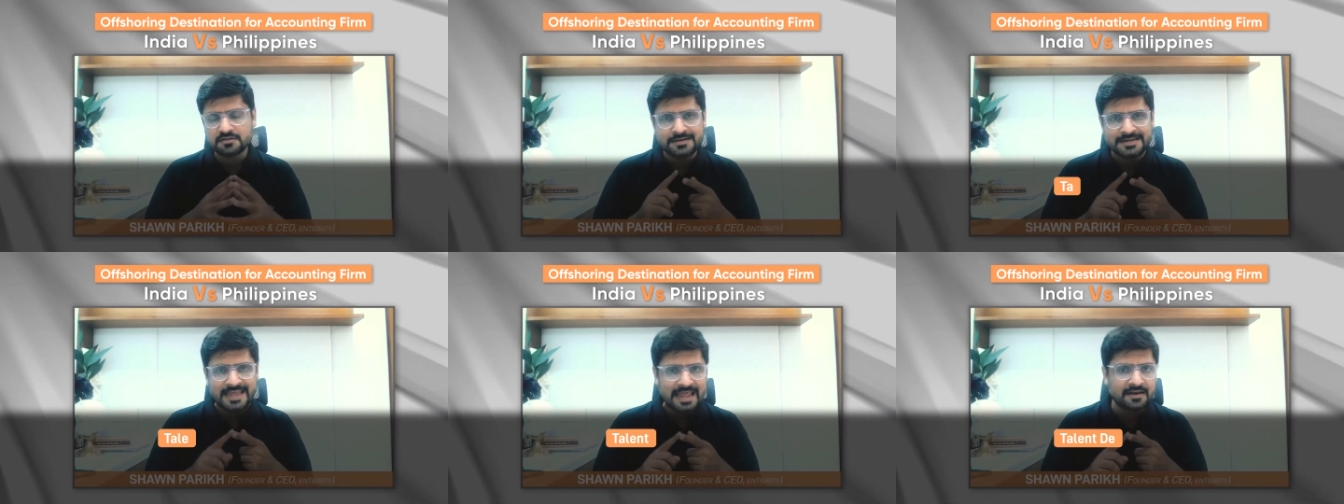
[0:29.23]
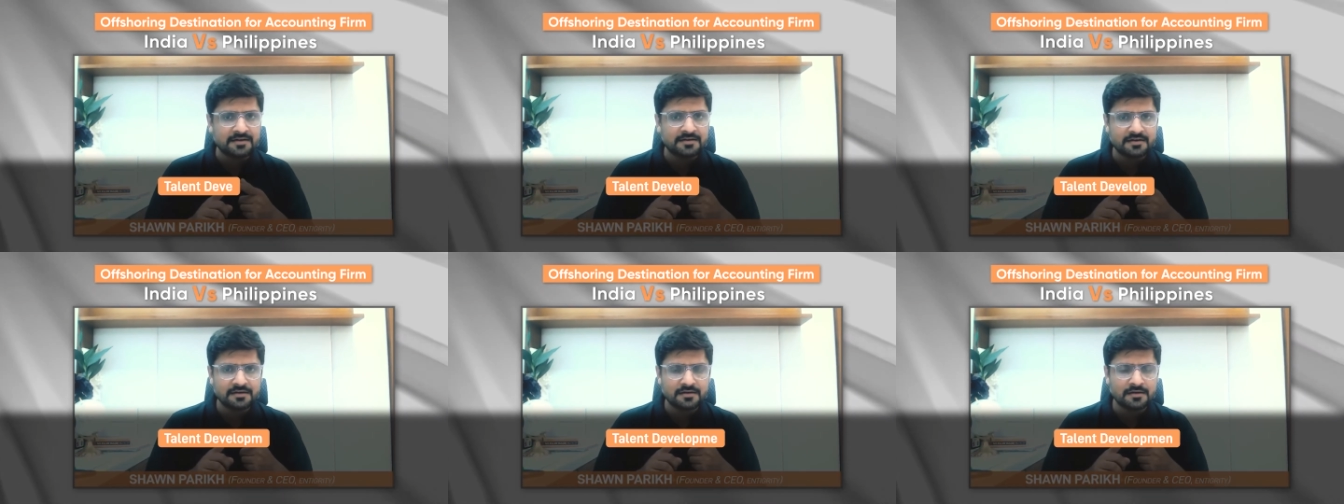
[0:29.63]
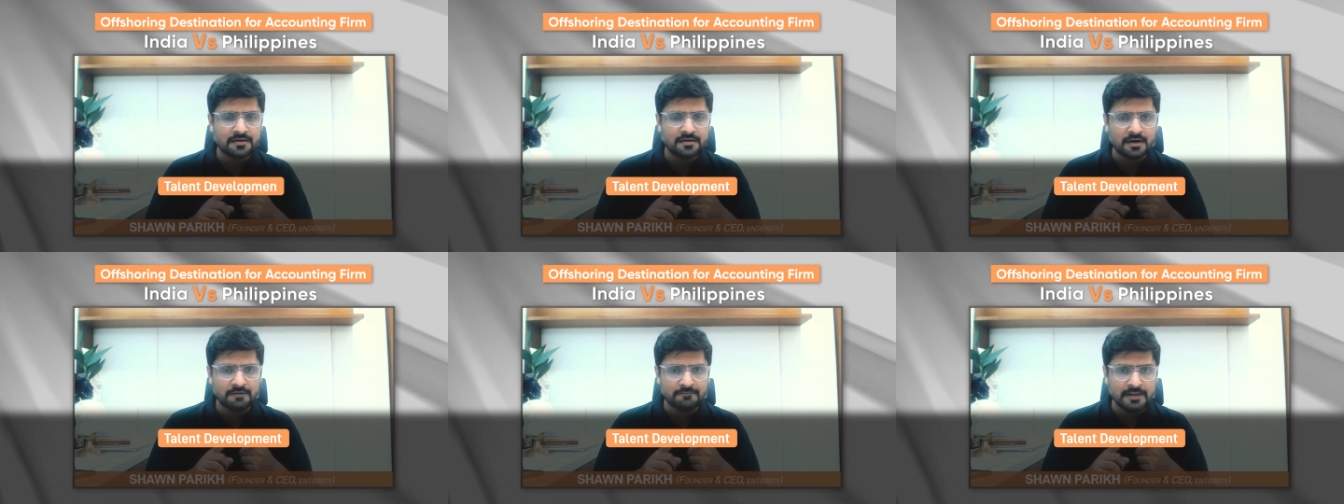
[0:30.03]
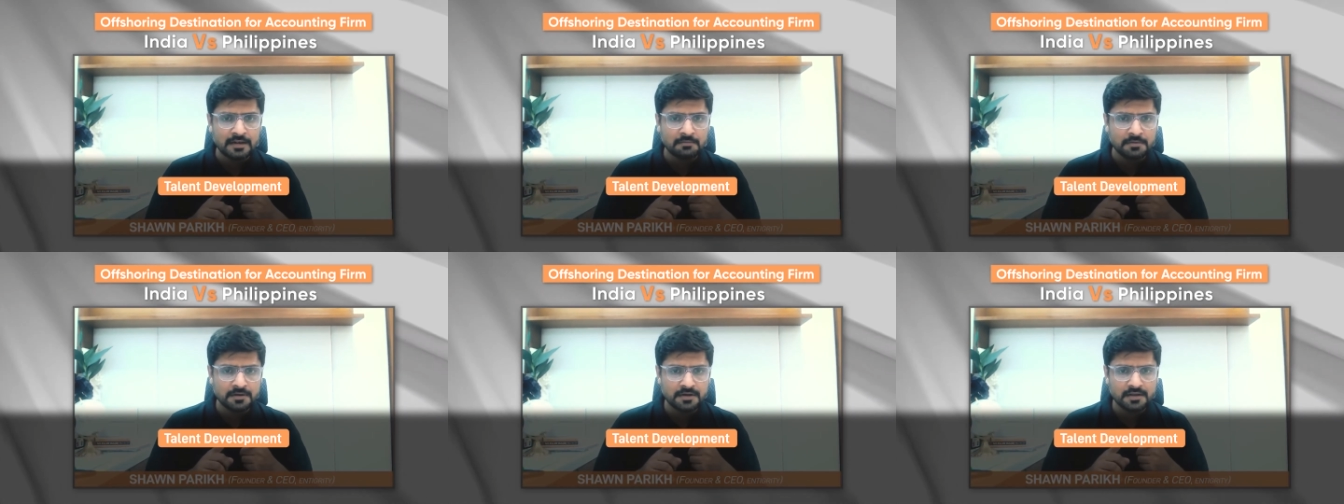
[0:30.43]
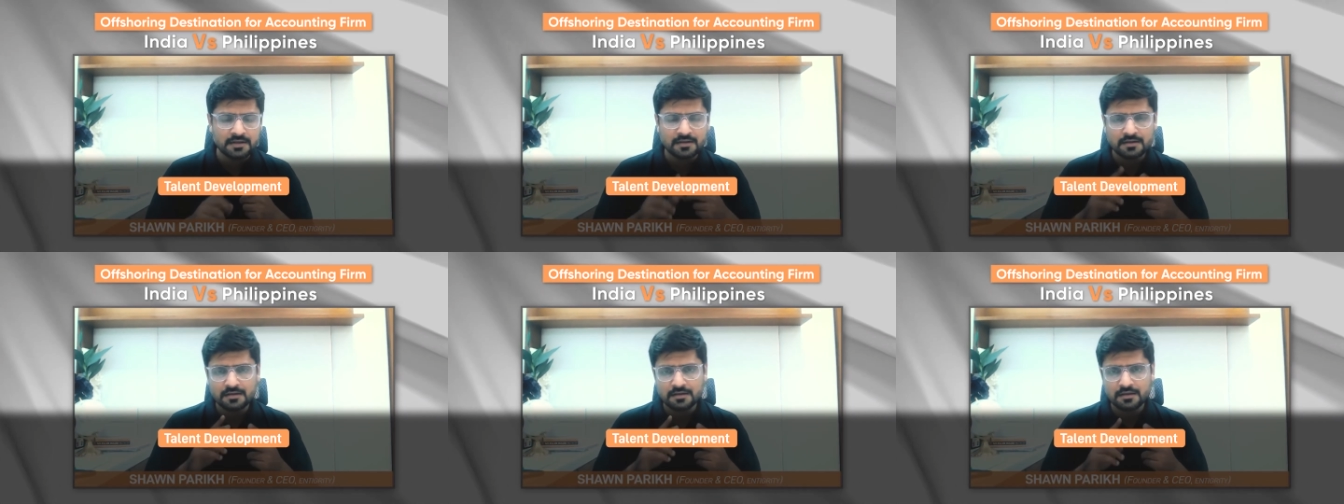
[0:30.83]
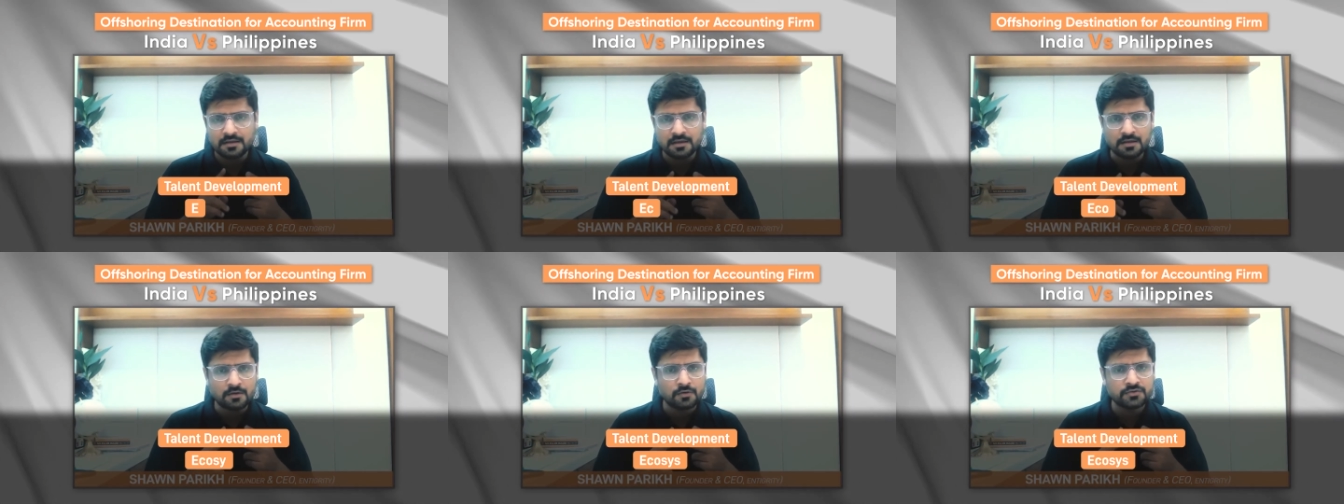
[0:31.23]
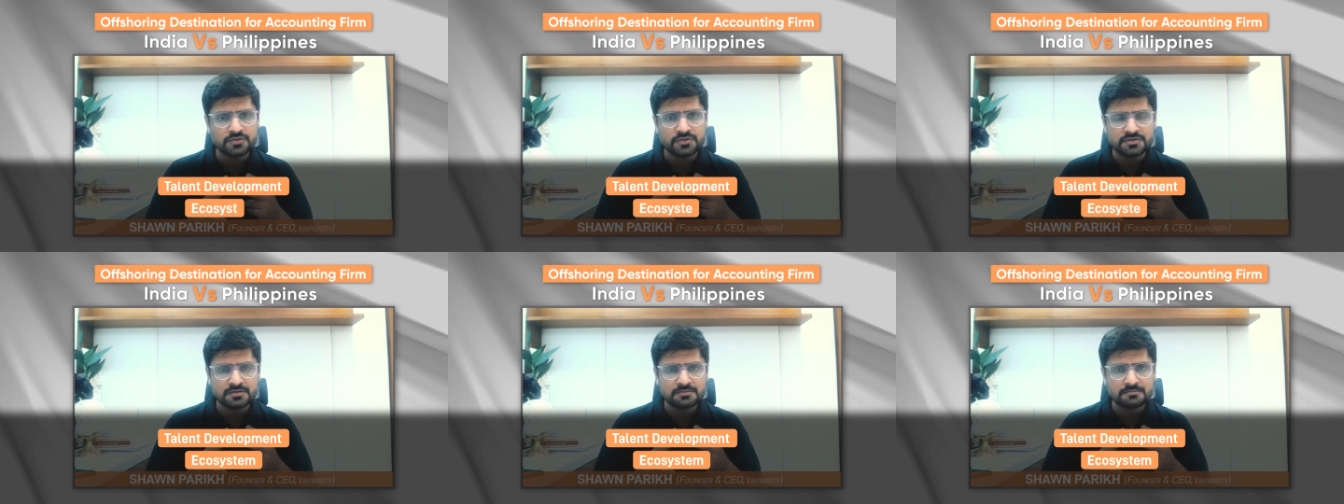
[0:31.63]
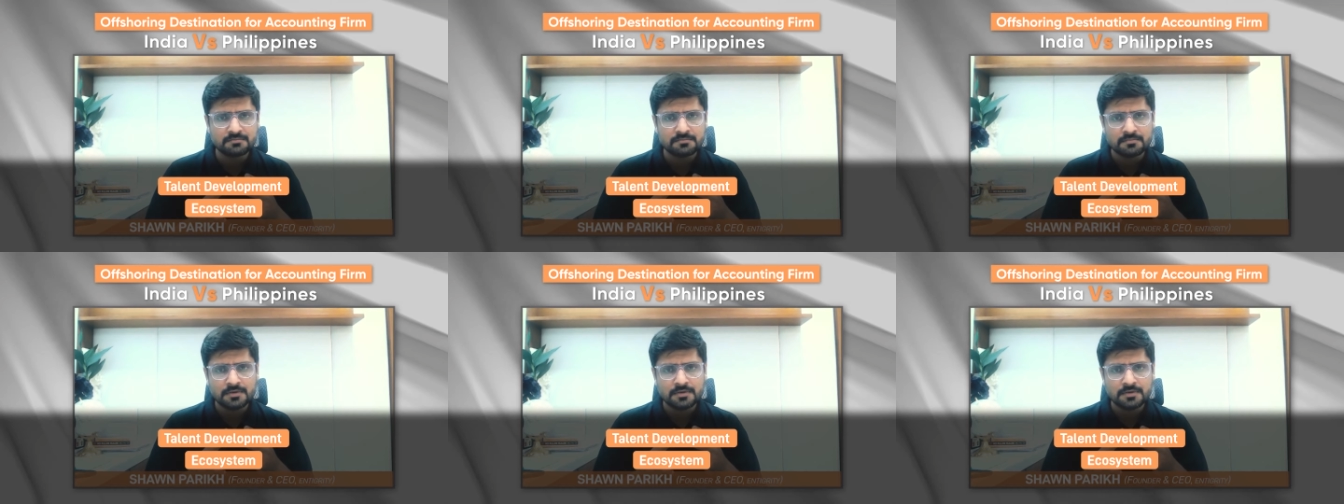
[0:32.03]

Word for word: talent uh, availability, ecosystem,